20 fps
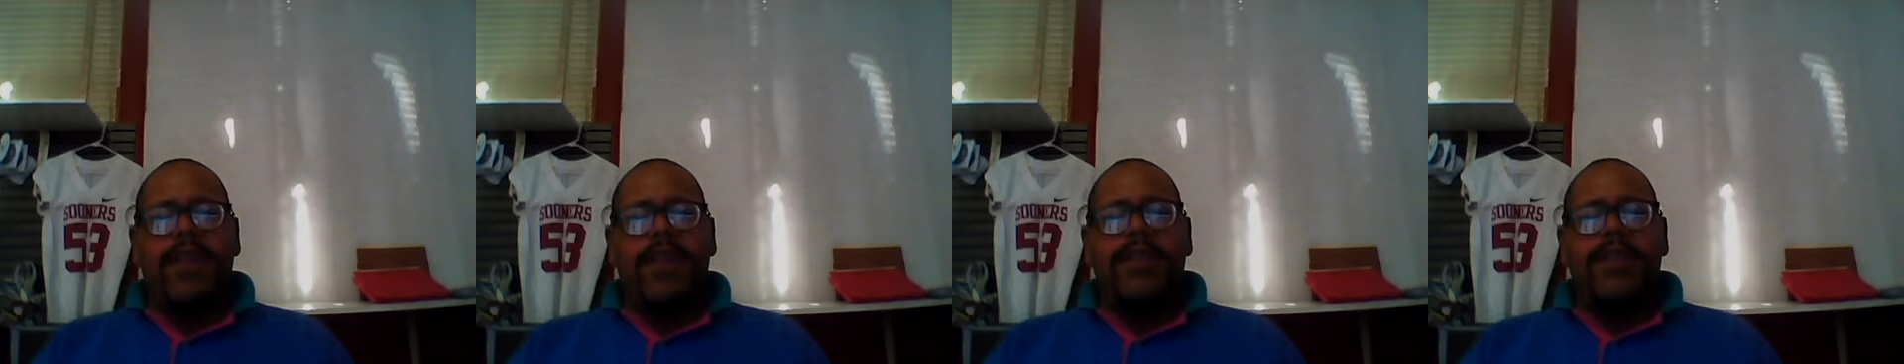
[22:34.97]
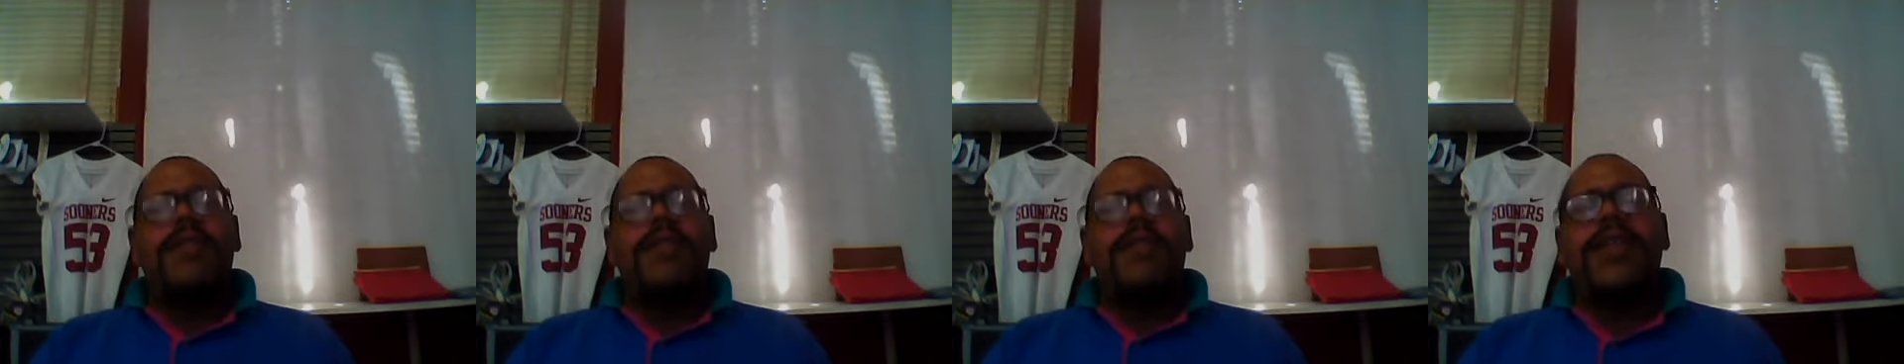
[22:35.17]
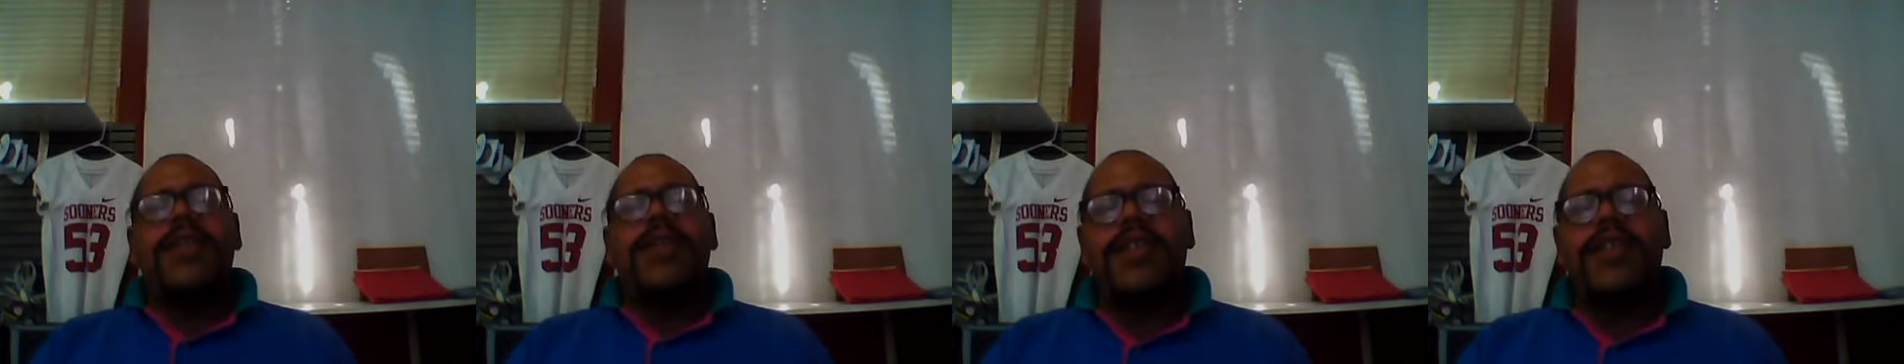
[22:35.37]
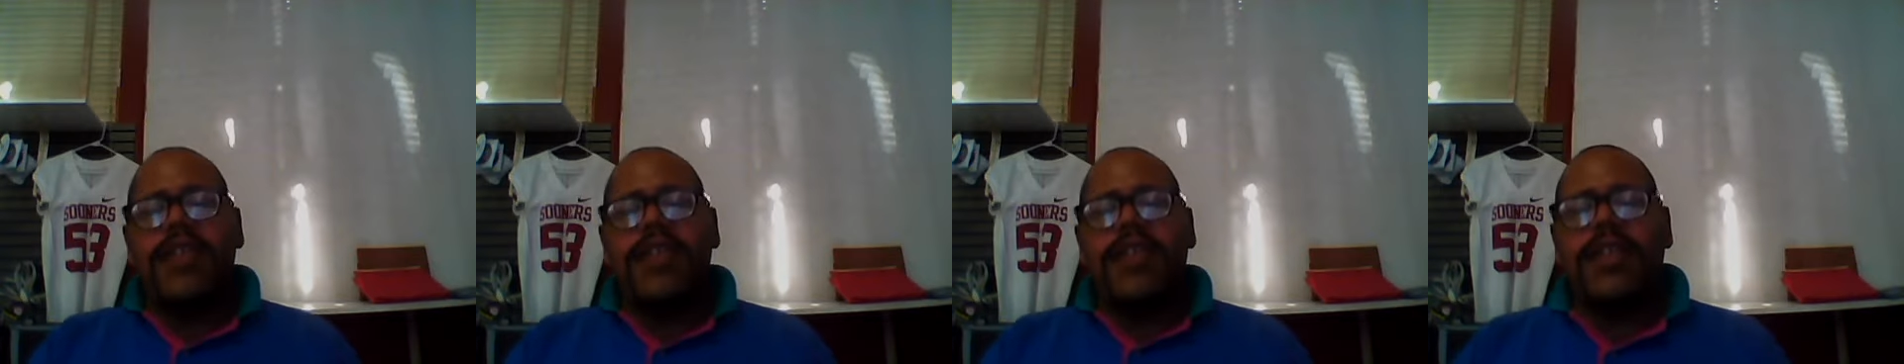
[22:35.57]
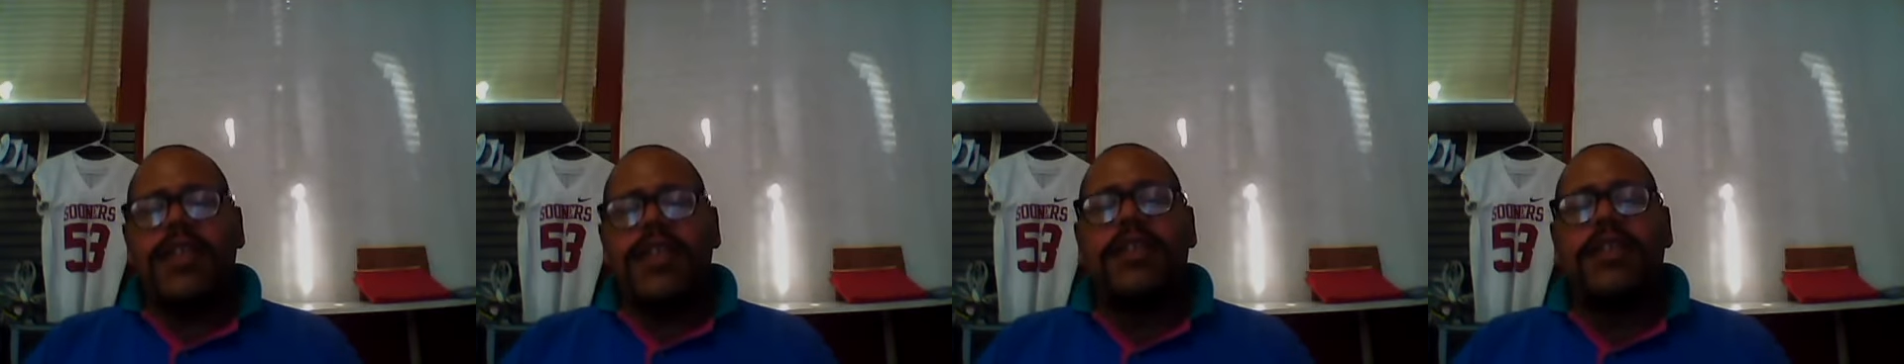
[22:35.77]
To my
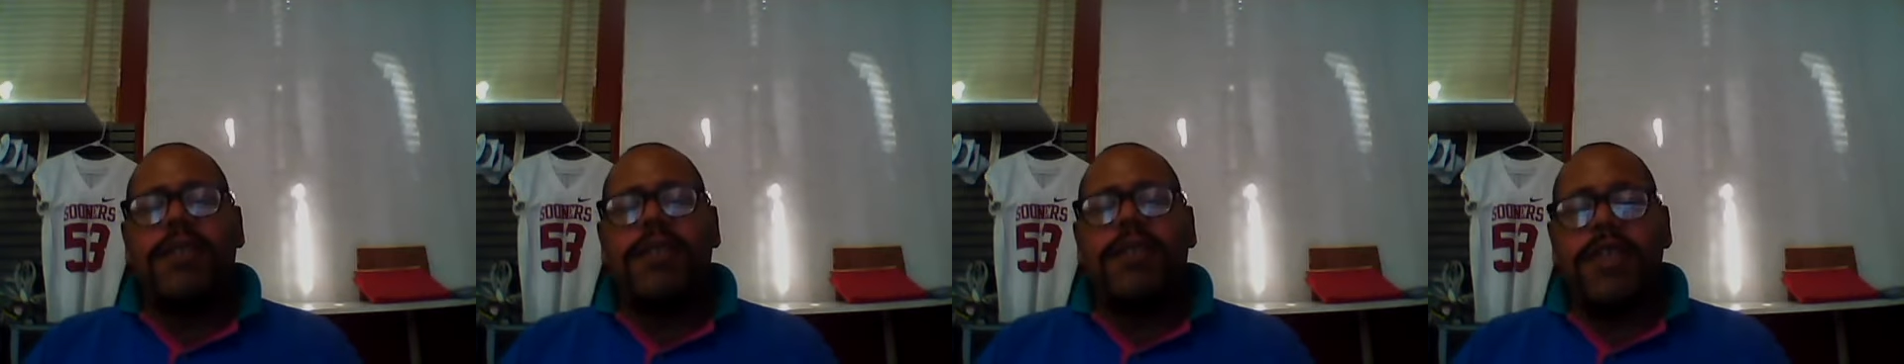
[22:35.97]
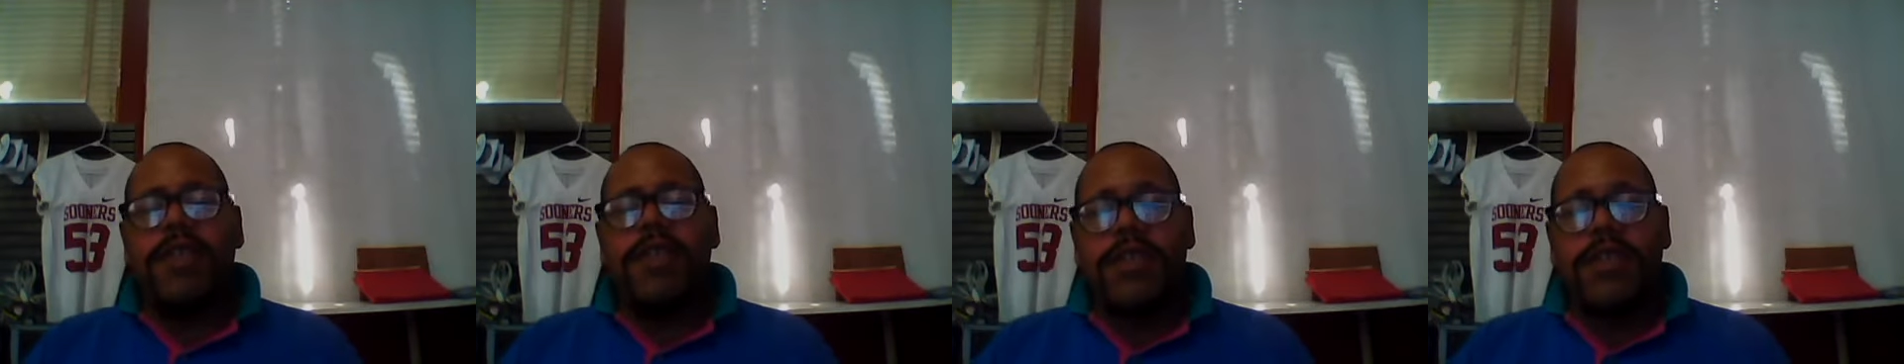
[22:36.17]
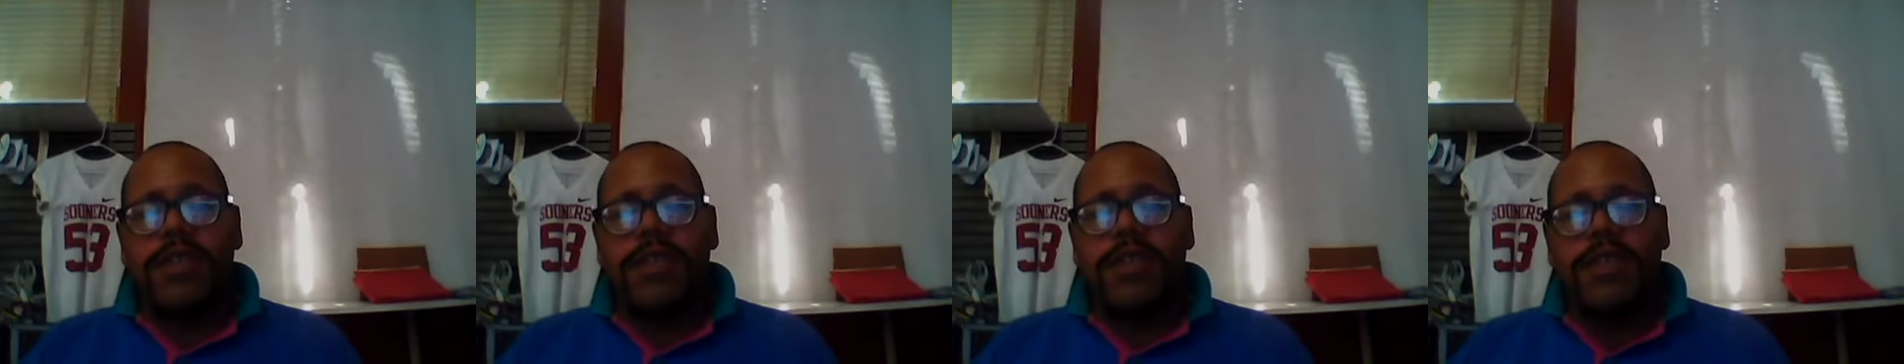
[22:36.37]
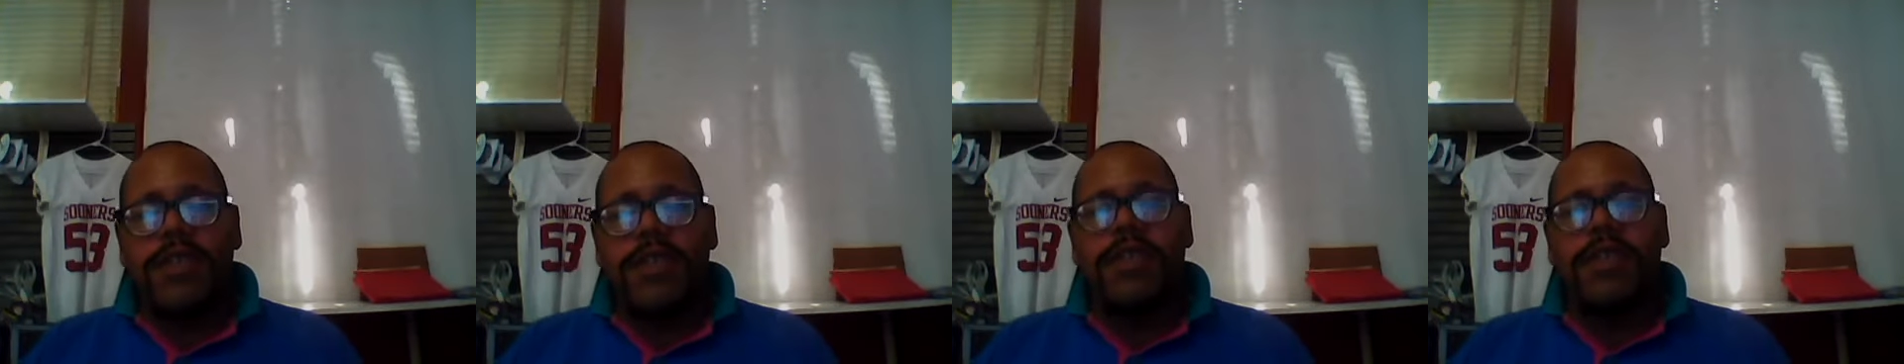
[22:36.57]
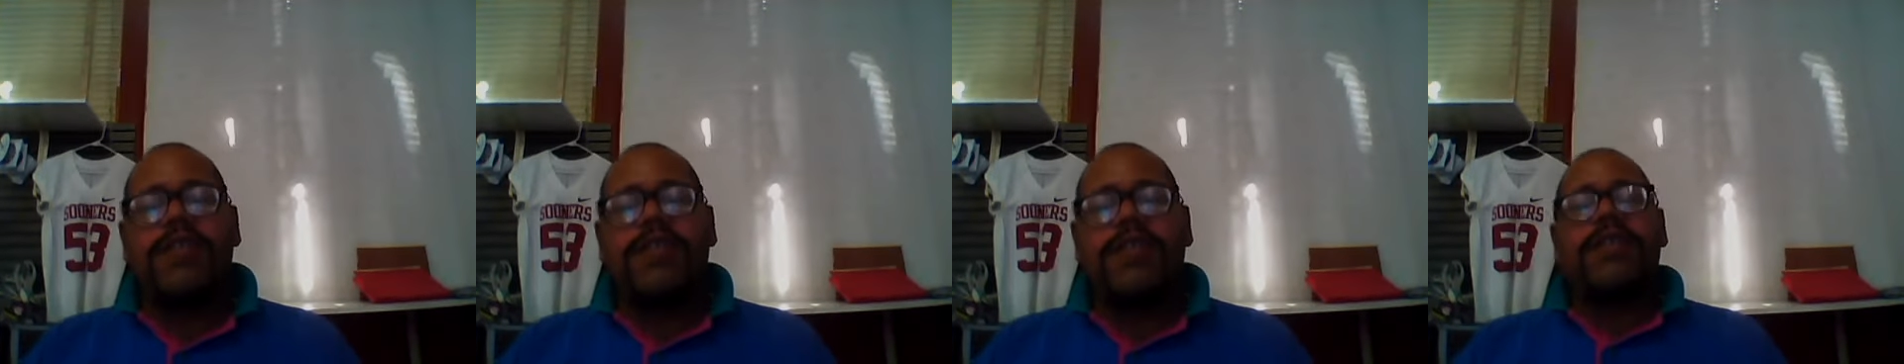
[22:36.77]
cessationist brothers and
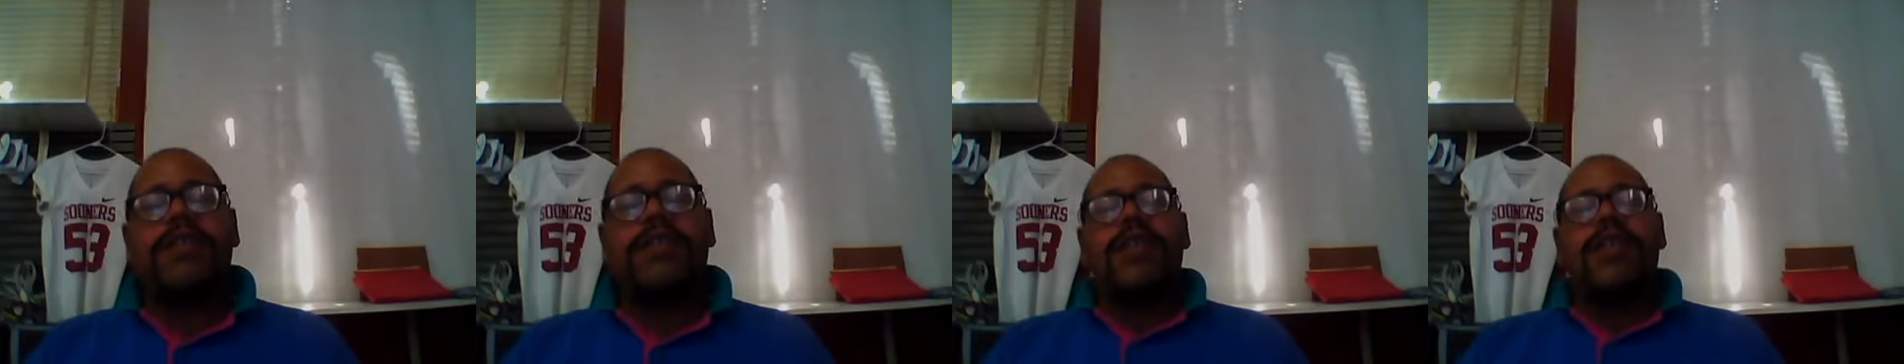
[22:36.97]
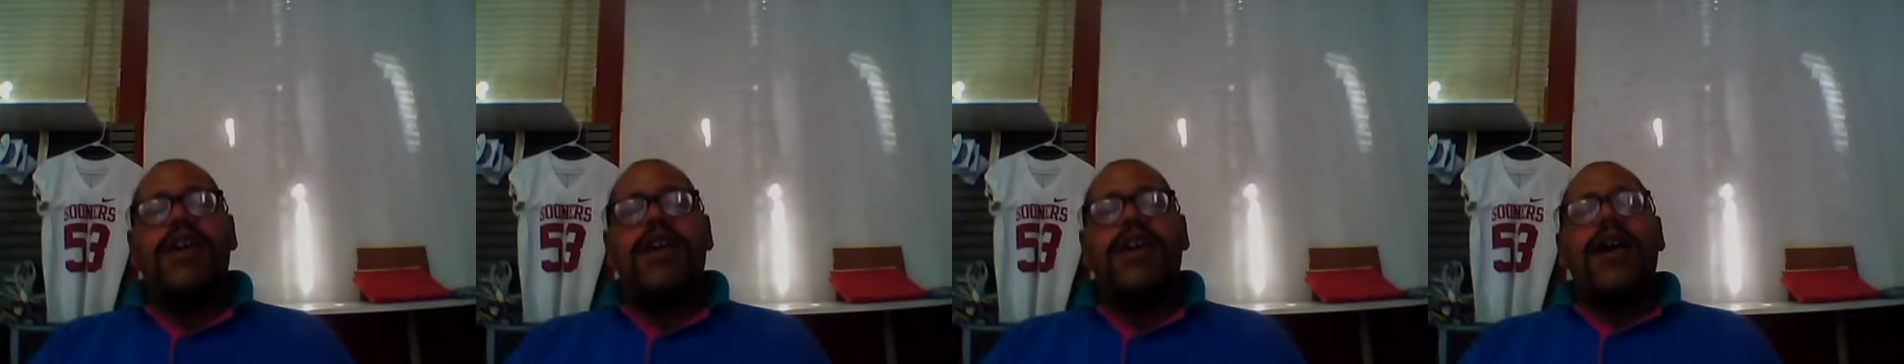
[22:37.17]
sisters,